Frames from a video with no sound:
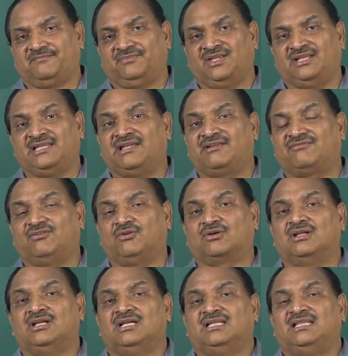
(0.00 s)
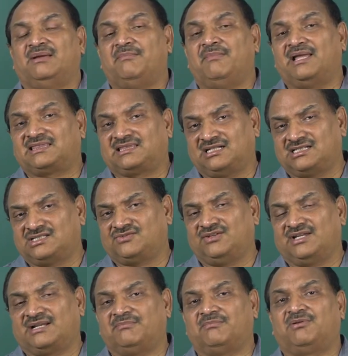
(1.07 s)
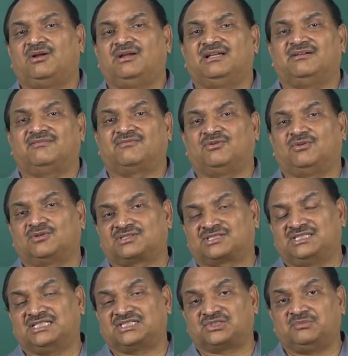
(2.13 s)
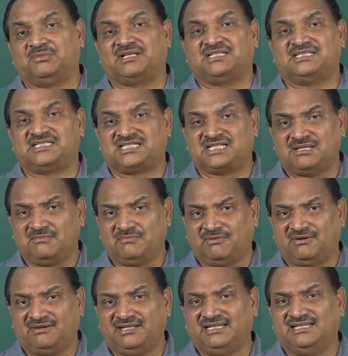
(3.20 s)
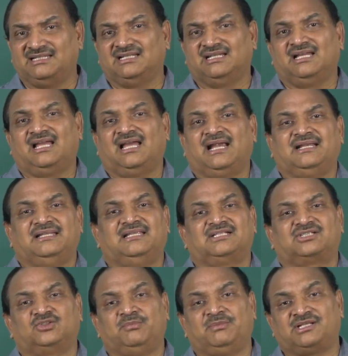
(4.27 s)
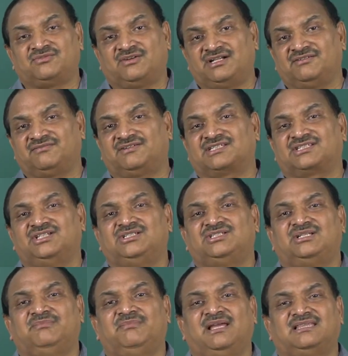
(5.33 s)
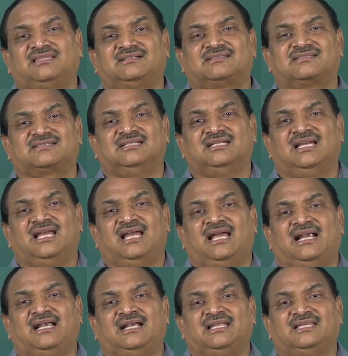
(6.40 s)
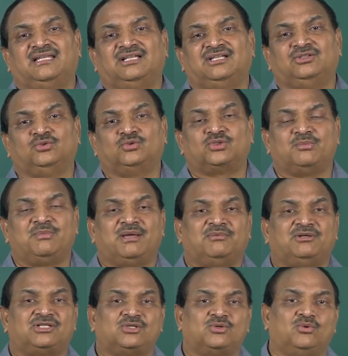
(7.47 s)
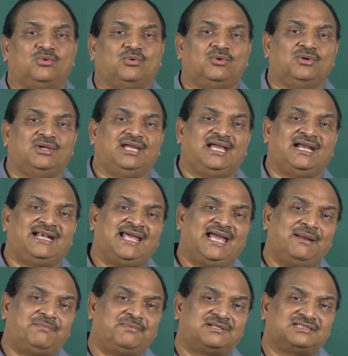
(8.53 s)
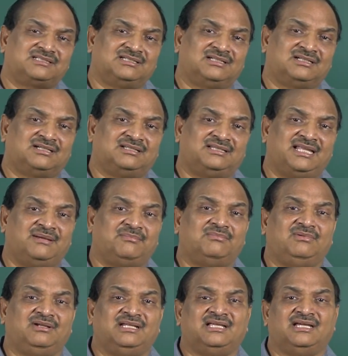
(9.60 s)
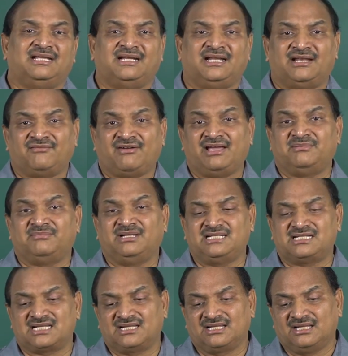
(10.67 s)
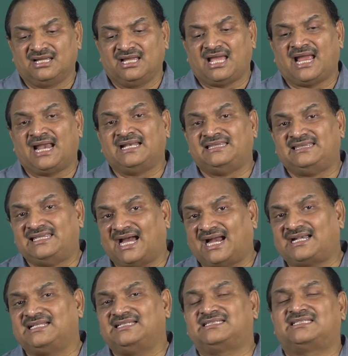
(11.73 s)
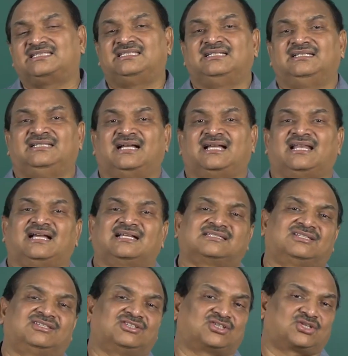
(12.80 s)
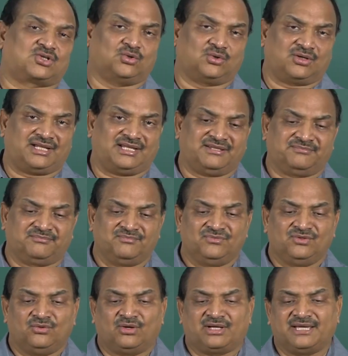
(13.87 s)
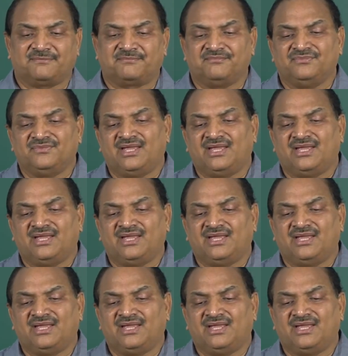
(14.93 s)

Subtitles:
And therefore the methods we are employing, of course, they should be contemporary, and they should be 21st century methods, and you should be able to adapt them in an environment, and that is the crux of the story, okay.